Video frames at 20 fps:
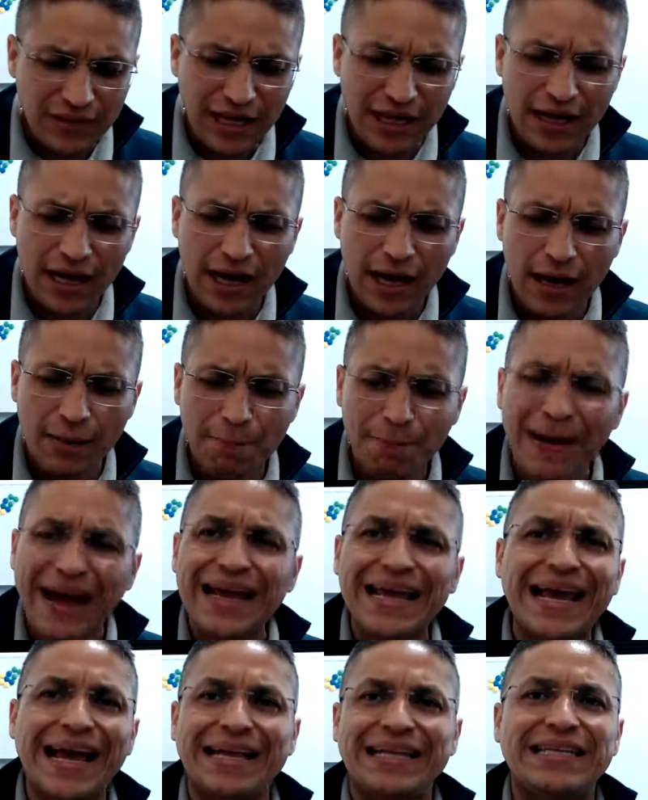by
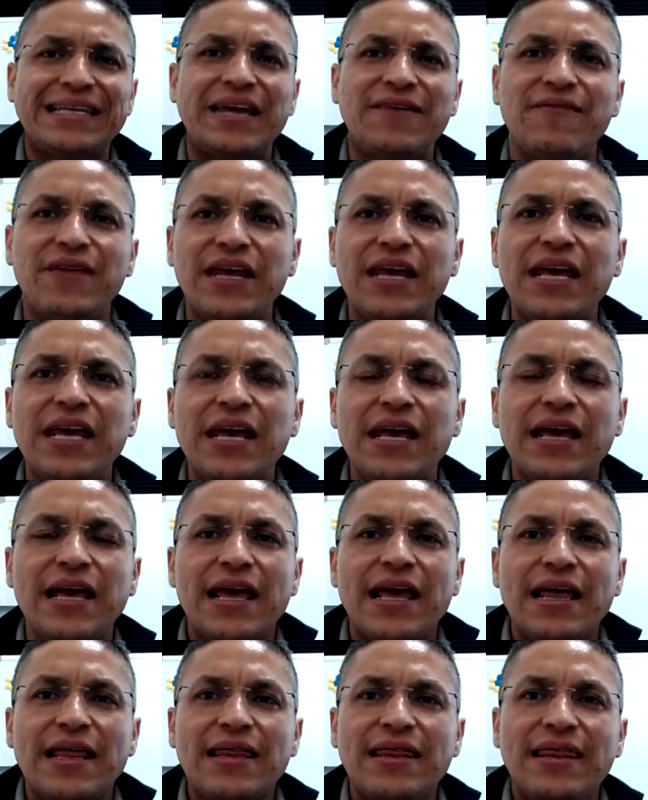activity
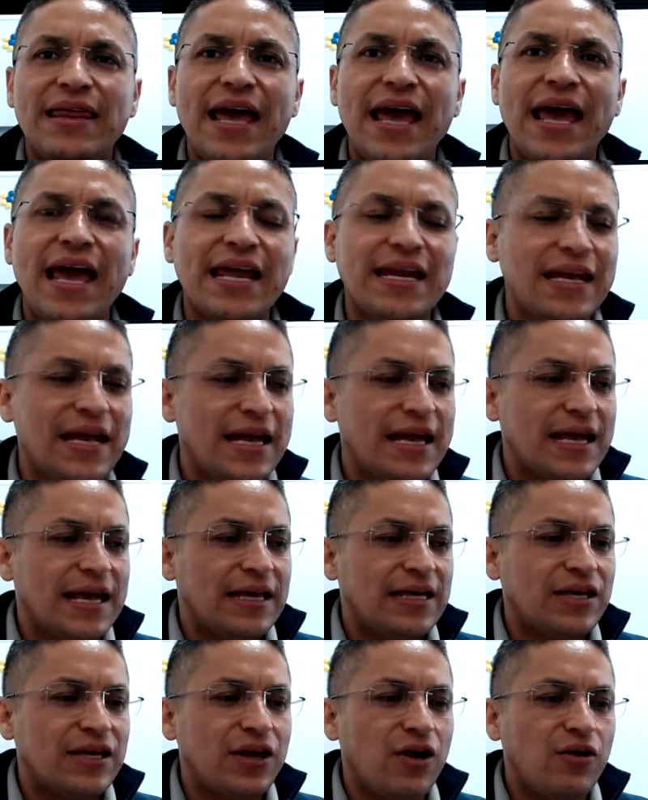than
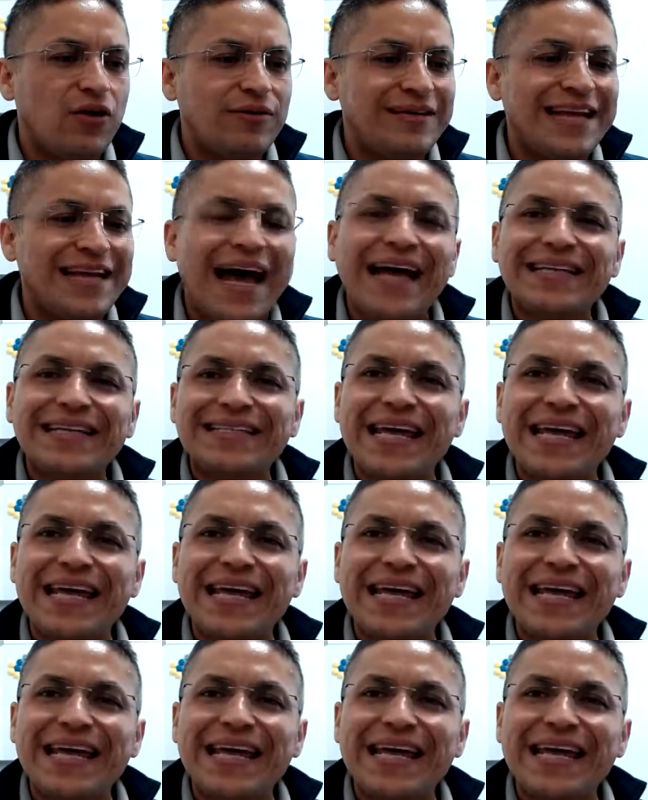not